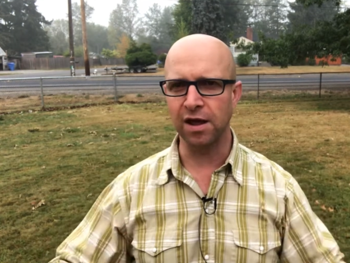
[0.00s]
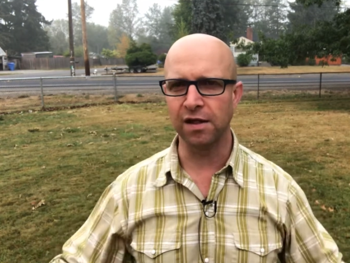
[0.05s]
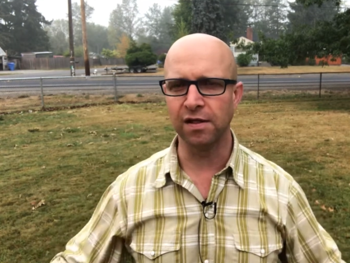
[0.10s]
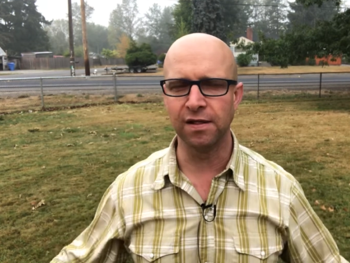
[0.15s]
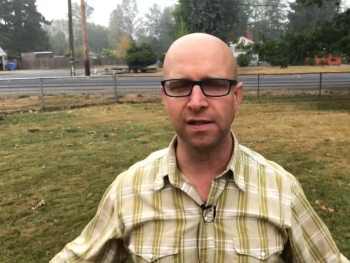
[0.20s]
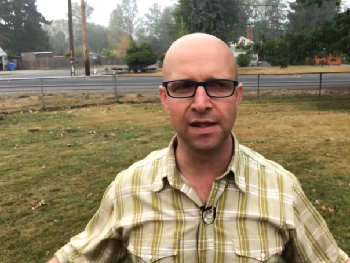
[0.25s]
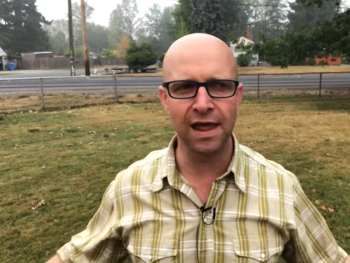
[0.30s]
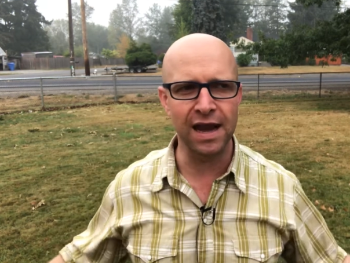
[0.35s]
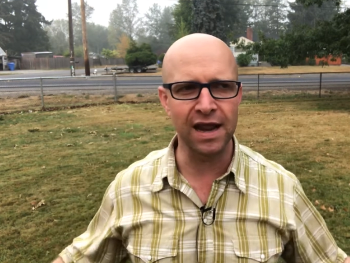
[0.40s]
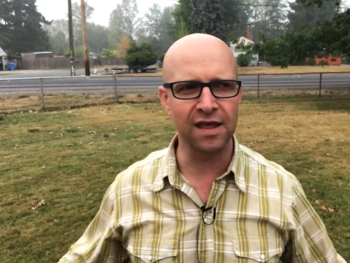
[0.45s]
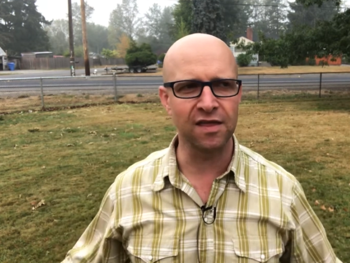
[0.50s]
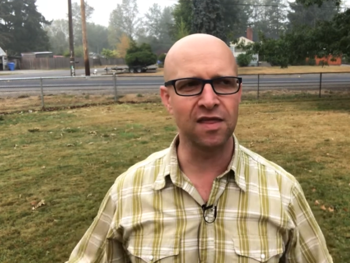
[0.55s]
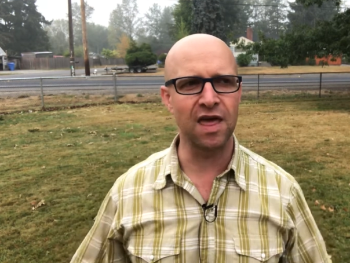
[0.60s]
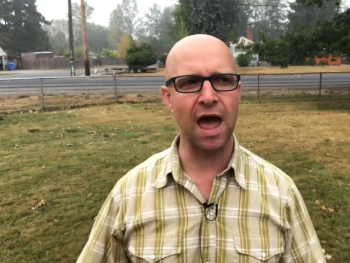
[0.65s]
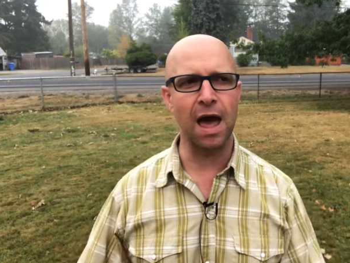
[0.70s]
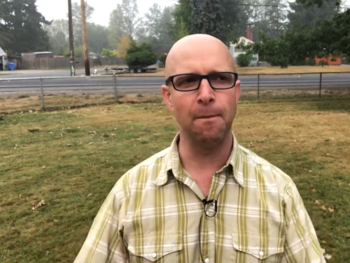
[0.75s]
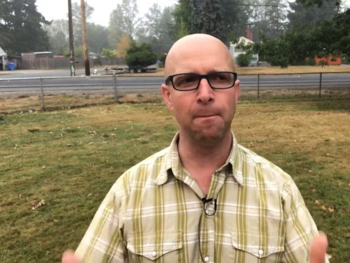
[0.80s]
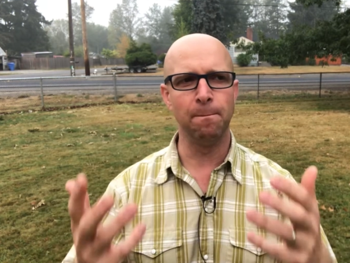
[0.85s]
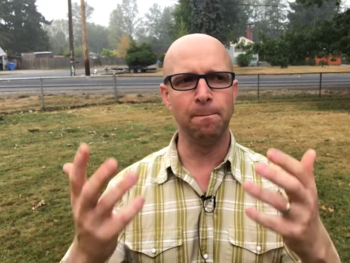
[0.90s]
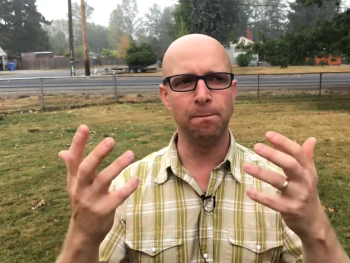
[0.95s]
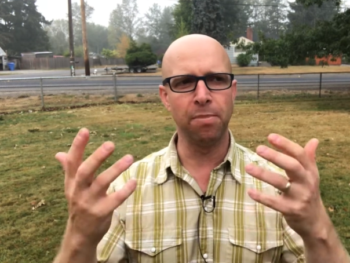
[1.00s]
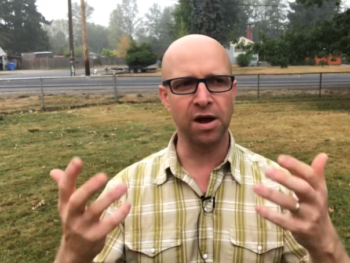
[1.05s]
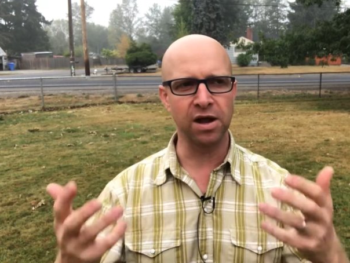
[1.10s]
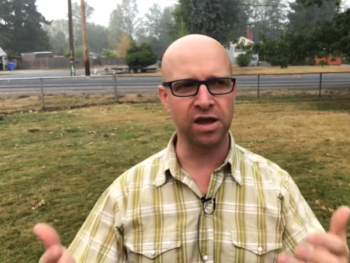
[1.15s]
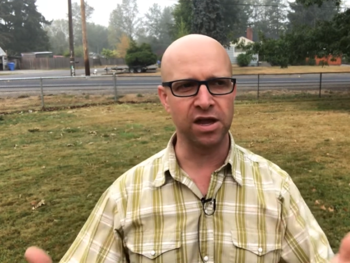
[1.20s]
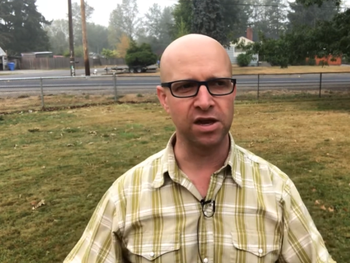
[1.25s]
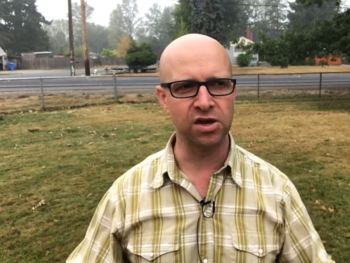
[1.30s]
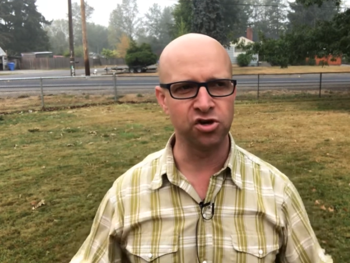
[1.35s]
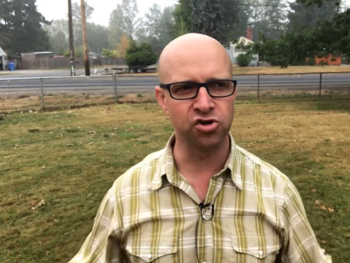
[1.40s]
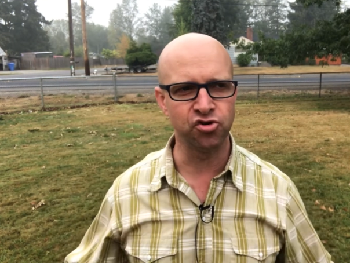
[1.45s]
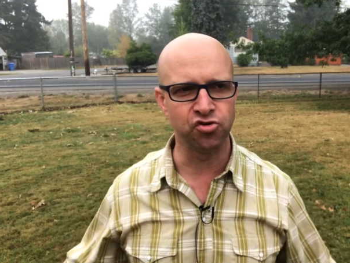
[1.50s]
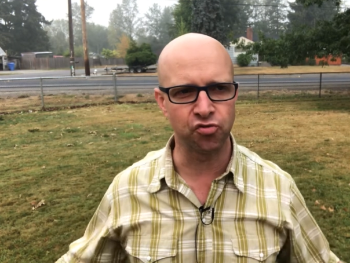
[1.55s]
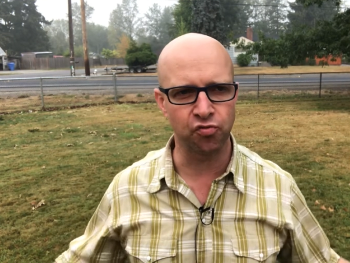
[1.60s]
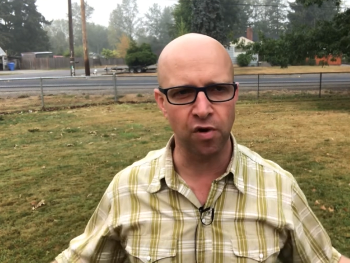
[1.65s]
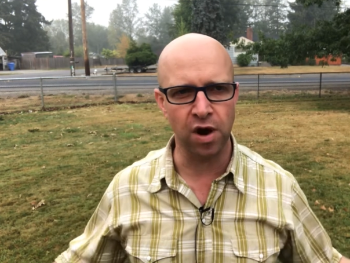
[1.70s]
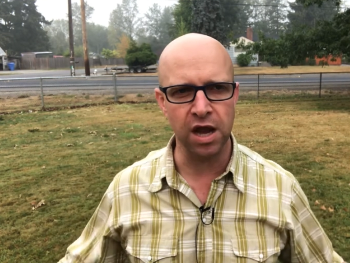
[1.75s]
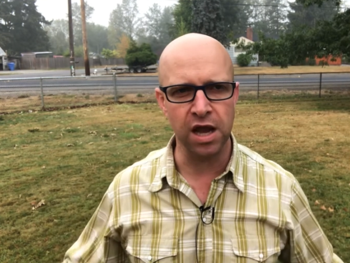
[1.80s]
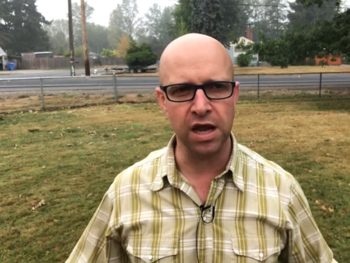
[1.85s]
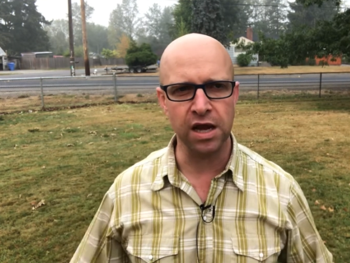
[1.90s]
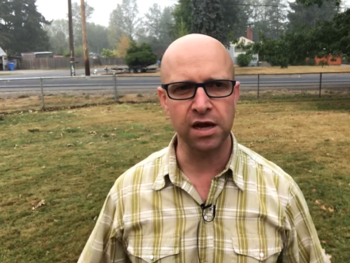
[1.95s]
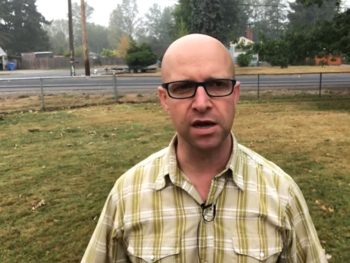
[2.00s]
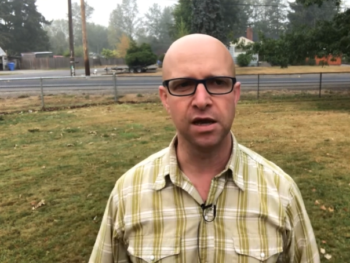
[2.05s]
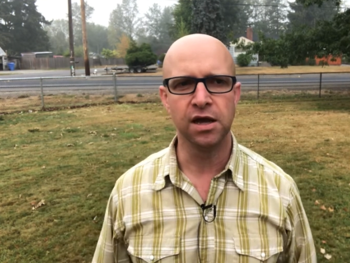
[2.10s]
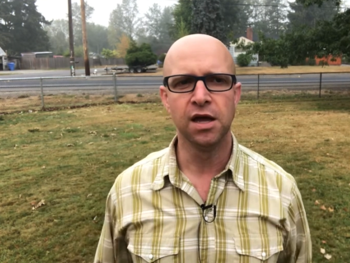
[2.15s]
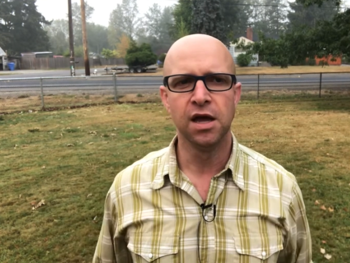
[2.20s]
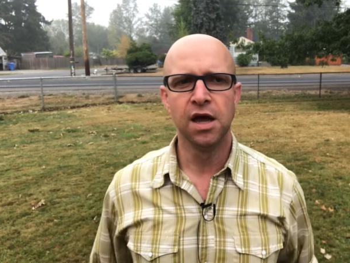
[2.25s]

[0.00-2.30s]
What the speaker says: letting that bucket drain.